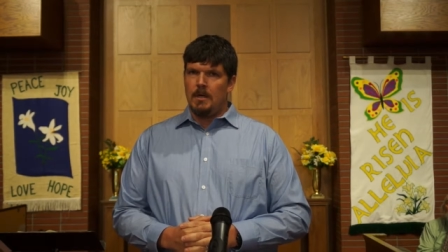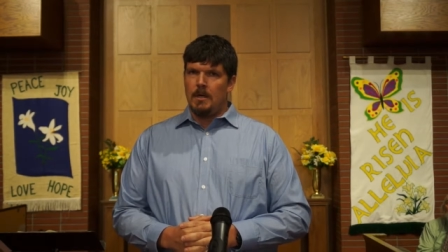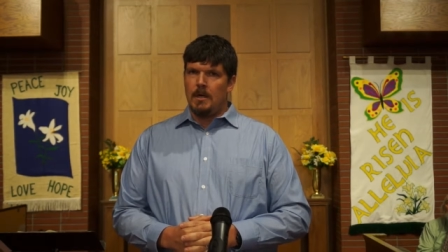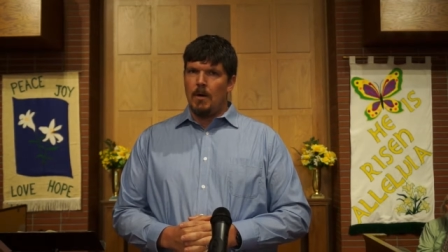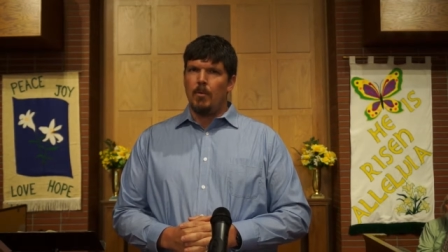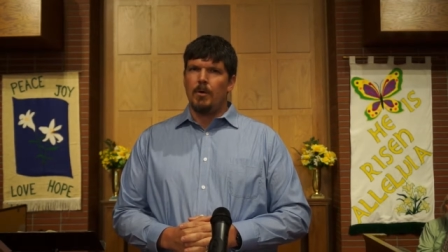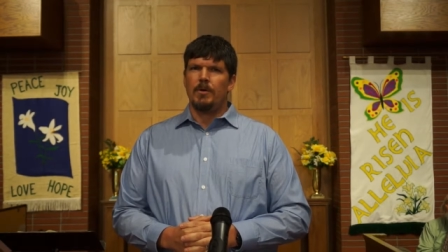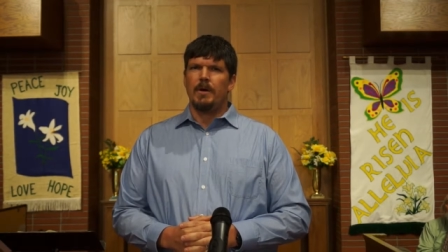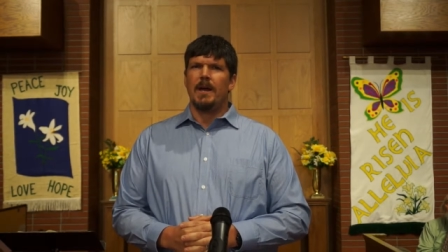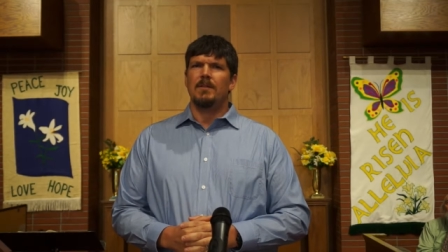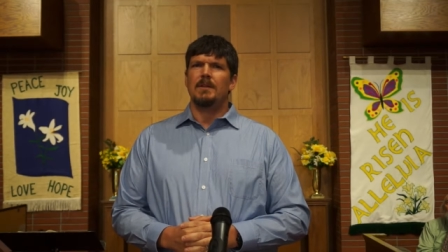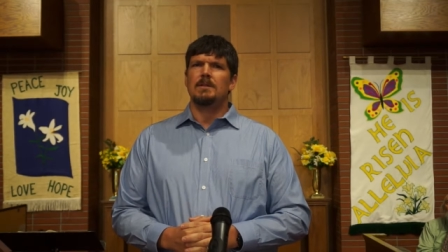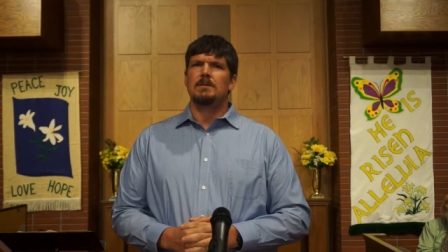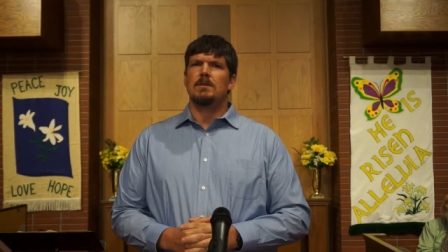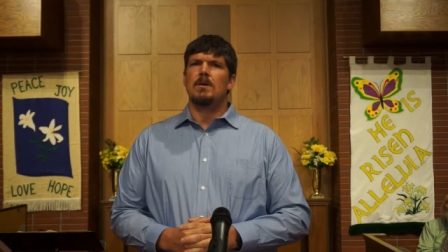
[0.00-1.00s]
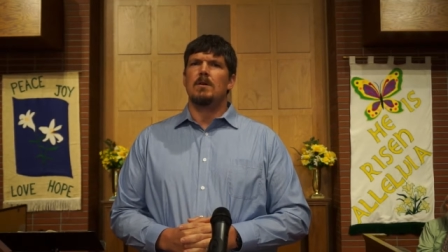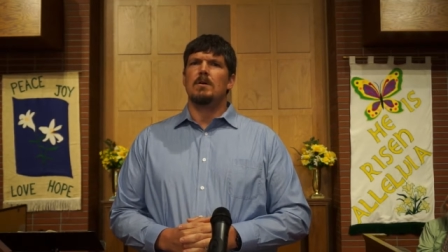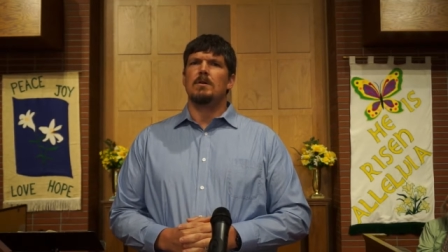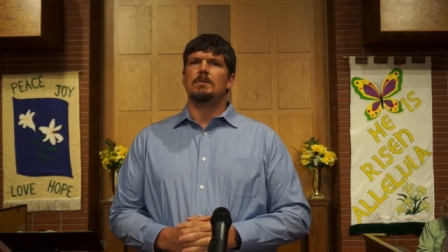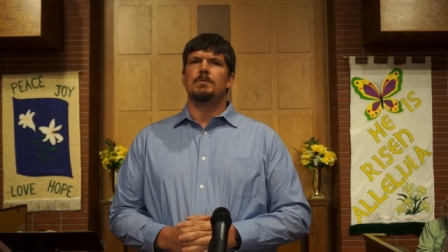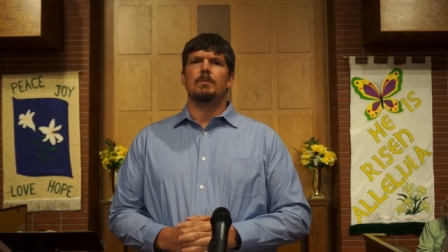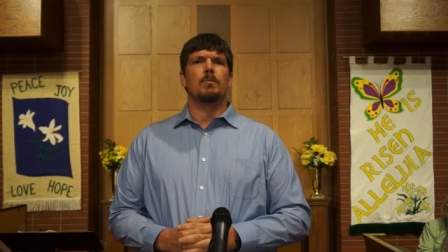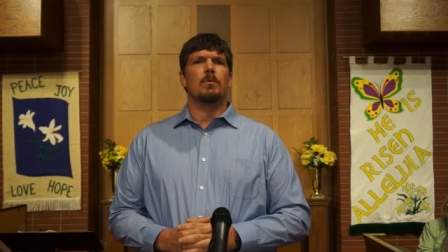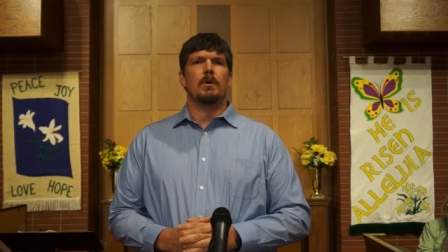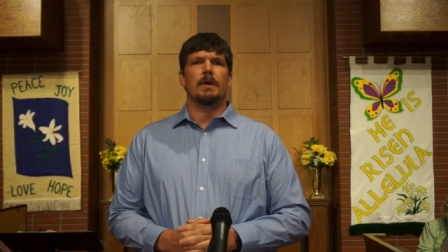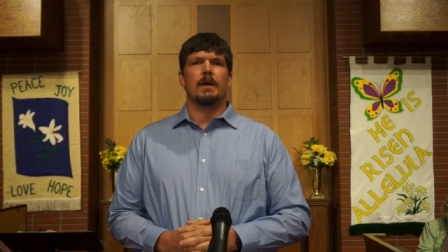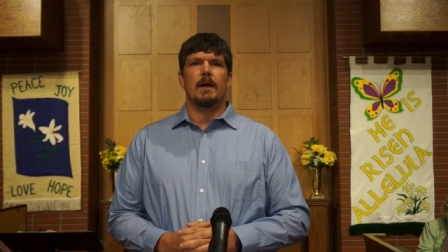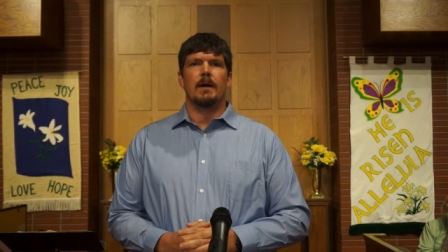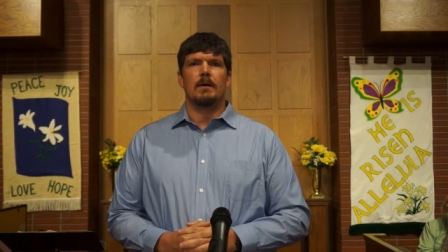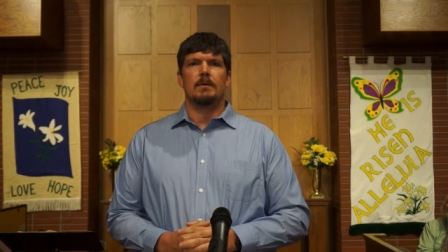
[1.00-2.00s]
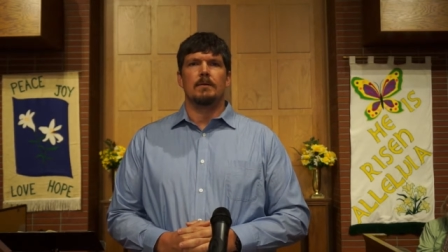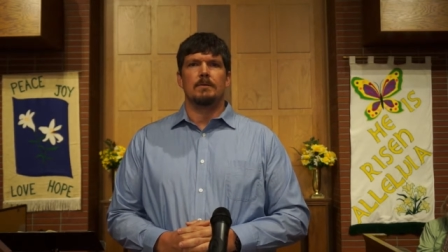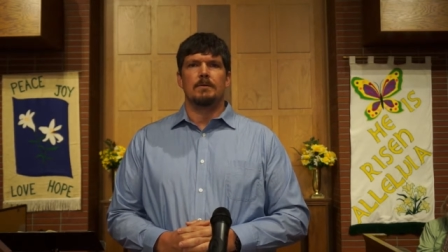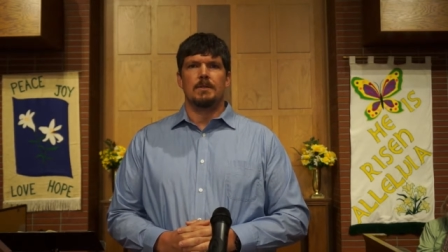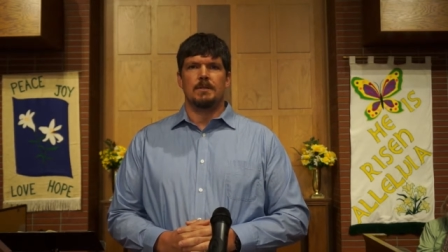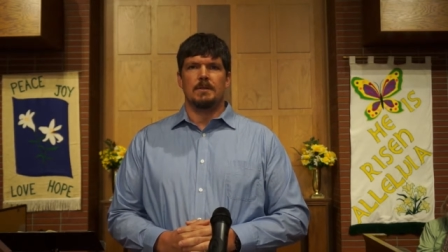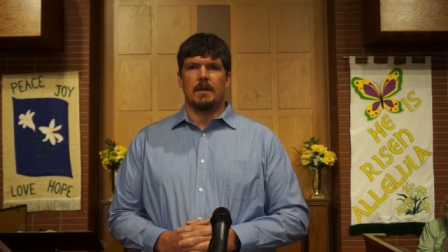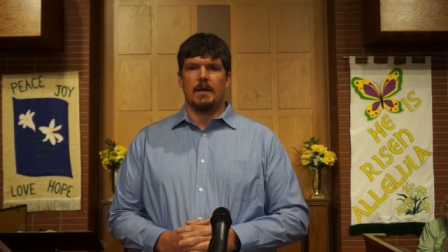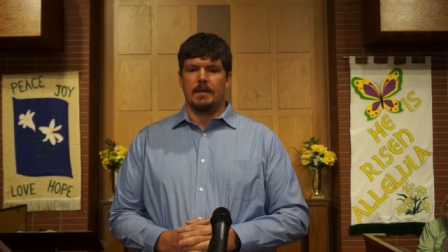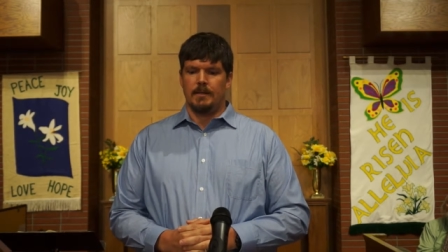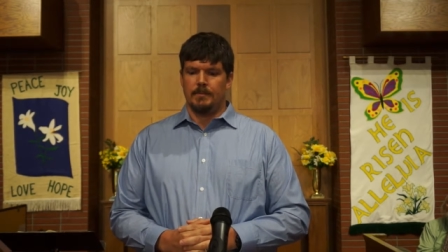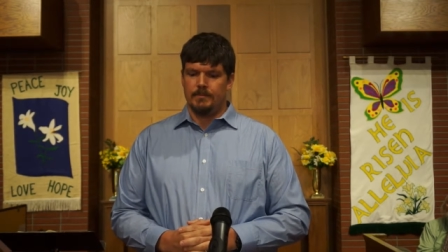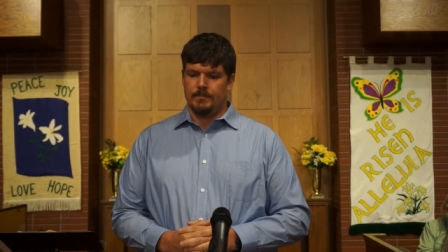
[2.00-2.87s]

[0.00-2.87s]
I wonder how these laws would work in our society.